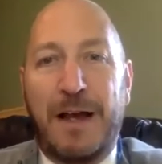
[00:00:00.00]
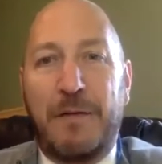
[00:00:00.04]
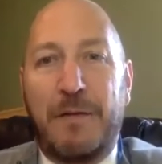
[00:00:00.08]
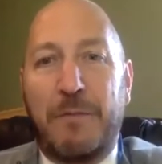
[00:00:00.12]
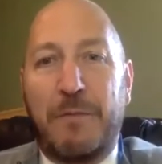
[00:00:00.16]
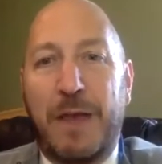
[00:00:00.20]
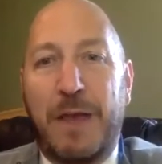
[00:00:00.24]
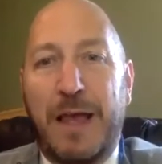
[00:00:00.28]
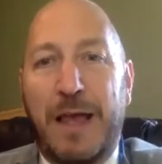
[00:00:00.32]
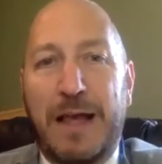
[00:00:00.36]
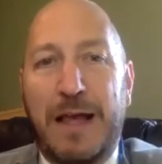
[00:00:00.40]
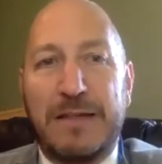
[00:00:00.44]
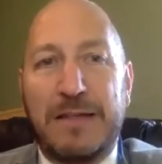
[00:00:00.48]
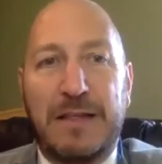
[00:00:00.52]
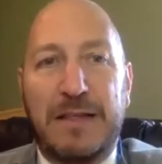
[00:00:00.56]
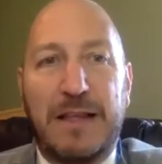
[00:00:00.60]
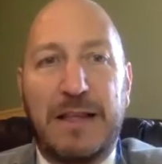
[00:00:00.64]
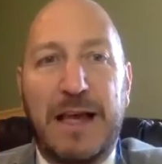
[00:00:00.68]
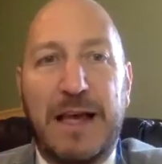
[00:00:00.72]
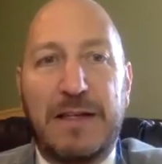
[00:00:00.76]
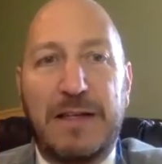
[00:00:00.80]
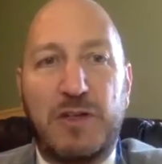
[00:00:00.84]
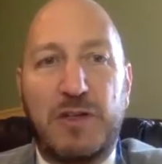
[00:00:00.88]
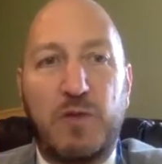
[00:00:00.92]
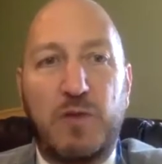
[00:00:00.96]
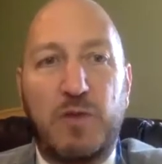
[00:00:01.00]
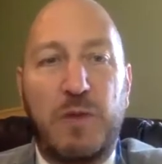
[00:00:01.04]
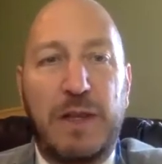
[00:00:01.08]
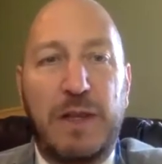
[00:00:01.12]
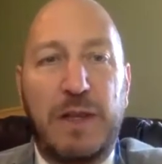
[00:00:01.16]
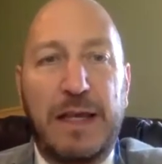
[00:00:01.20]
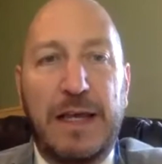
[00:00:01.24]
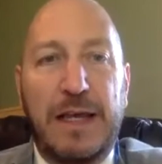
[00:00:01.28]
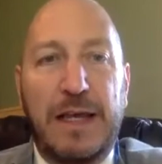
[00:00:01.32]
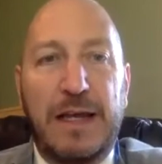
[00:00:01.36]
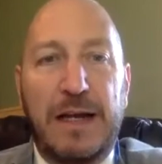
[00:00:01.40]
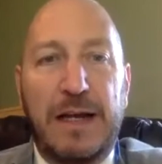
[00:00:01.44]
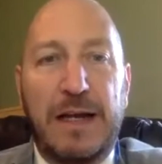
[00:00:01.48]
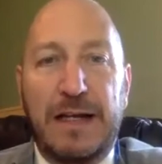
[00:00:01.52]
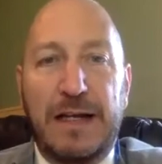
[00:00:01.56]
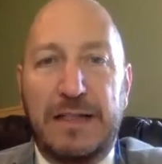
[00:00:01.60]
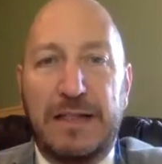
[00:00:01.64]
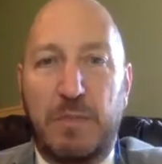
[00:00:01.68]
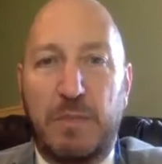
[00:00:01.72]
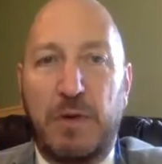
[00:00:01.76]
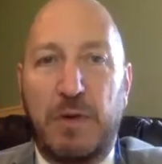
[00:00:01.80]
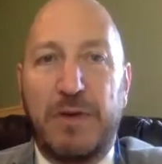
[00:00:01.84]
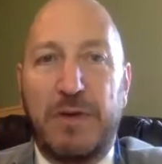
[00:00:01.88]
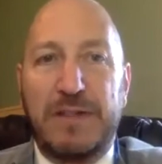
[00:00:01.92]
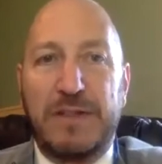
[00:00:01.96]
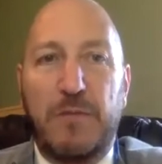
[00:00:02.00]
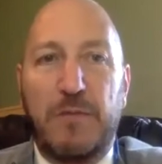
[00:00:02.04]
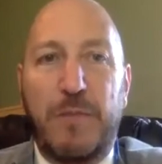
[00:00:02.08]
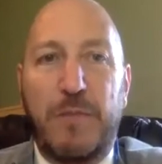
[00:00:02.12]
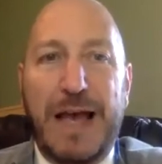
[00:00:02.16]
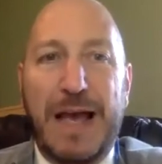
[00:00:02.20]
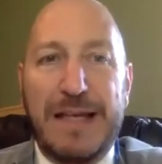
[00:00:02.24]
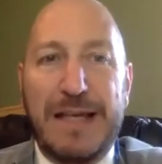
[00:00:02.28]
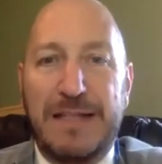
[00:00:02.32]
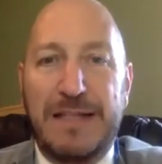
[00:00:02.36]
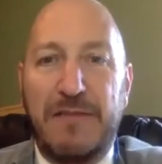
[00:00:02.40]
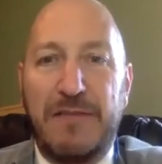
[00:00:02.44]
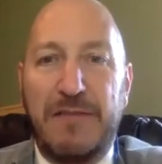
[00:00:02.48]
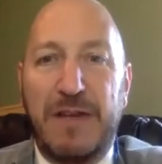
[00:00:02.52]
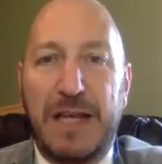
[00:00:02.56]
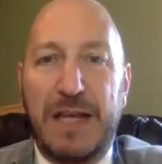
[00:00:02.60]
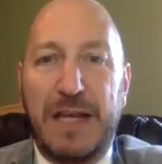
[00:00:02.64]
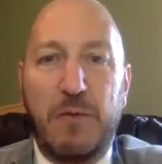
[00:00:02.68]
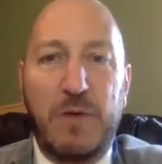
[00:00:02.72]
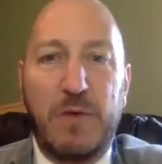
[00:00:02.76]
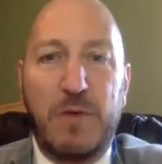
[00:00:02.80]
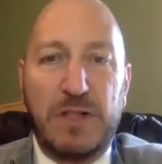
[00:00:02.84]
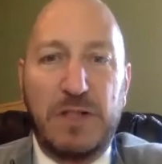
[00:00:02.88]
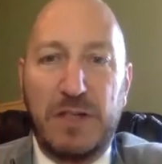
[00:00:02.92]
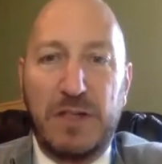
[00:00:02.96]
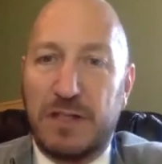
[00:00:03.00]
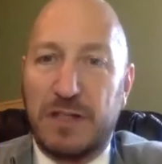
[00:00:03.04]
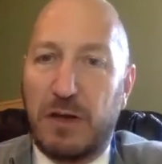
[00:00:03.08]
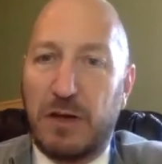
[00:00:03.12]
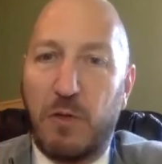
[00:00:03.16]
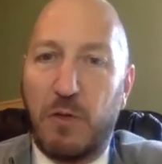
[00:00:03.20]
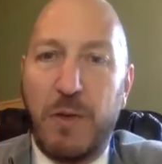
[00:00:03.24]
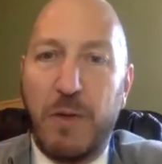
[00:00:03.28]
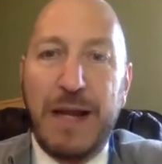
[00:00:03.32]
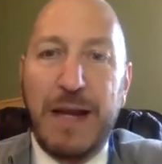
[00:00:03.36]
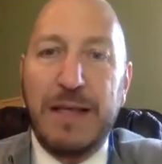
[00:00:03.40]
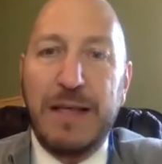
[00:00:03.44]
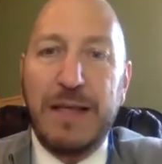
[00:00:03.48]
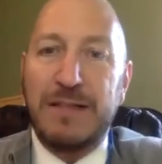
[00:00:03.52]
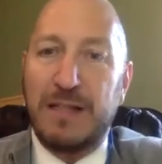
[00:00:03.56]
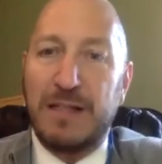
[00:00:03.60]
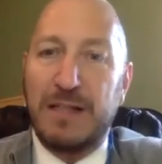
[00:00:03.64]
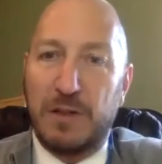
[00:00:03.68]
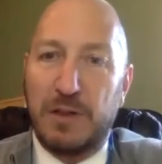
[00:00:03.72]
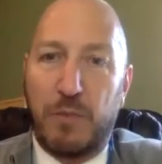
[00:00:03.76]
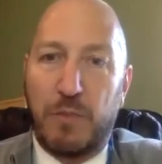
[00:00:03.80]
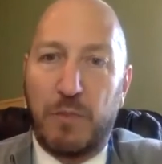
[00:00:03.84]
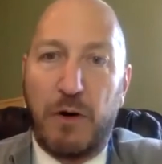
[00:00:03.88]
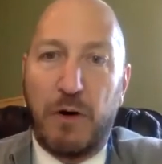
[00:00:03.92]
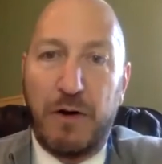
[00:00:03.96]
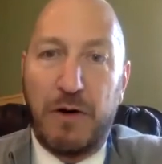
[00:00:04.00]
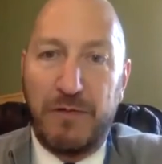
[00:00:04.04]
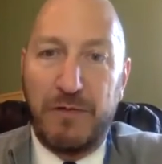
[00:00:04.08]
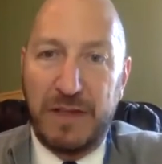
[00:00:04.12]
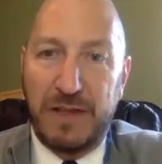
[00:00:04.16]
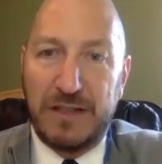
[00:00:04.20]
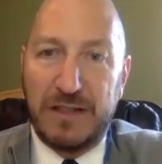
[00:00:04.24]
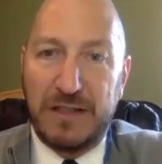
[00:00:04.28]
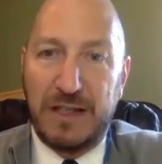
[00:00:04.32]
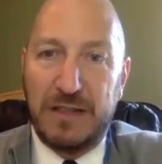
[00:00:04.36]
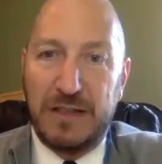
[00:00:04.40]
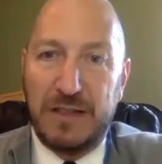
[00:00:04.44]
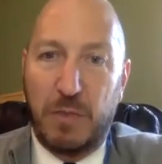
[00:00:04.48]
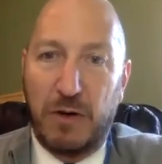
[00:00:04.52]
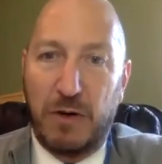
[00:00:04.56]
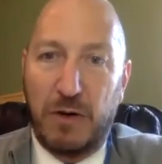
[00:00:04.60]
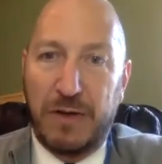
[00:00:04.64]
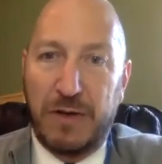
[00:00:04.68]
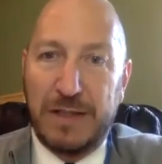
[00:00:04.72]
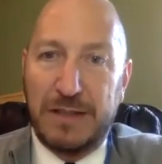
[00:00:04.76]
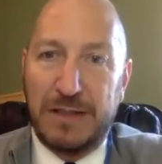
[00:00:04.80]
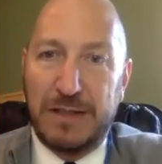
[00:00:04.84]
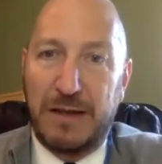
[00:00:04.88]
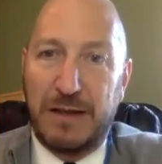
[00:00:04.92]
has led to really an experience of passivity, which is already such a part of this experience.